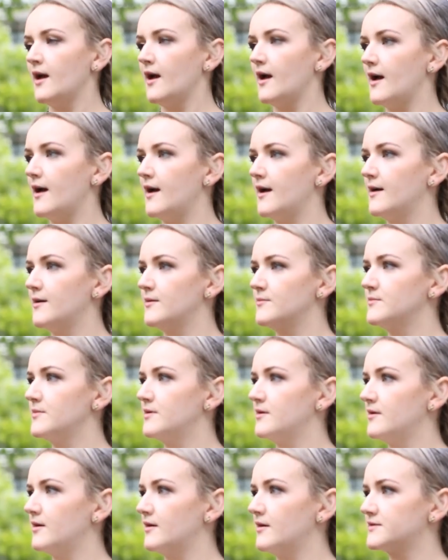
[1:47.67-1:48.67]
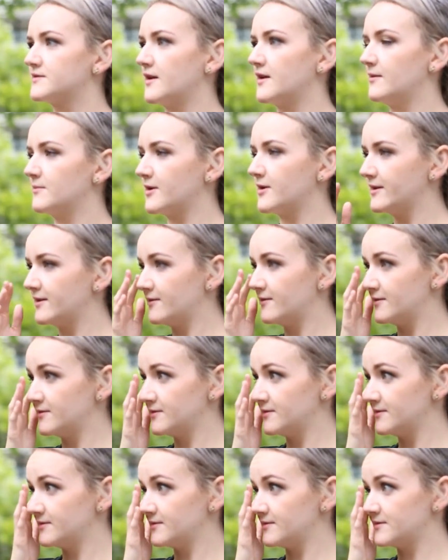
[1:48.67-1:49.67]
Um, so I'm going on
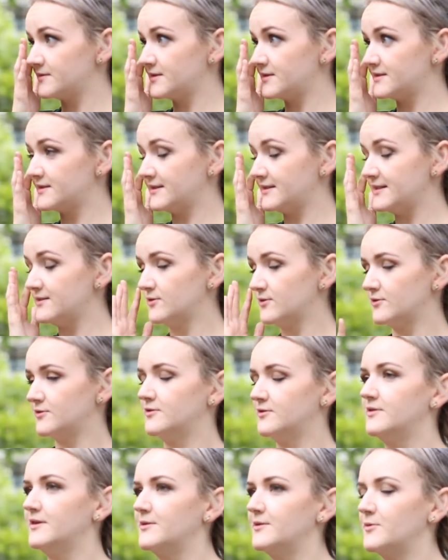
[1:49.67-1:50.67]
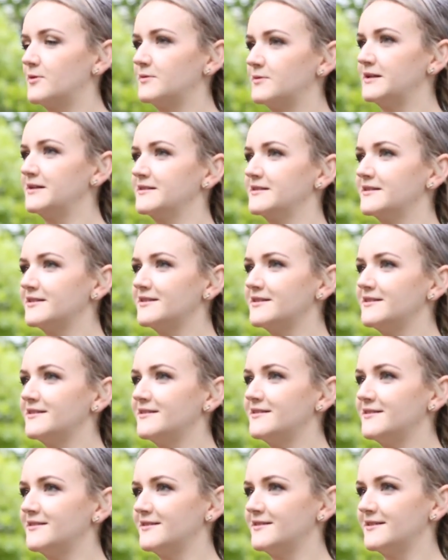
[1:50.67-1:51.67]
to study law at Warwick.
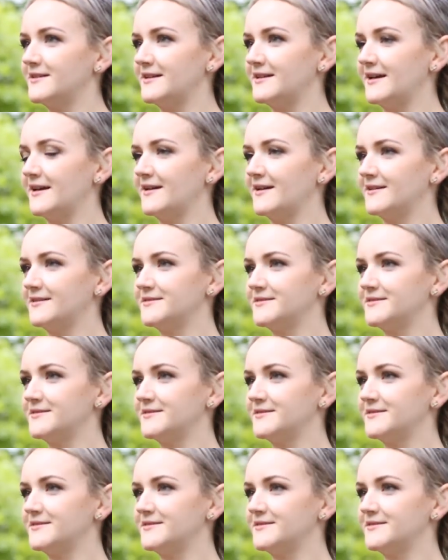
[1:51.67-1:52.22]
Yeah.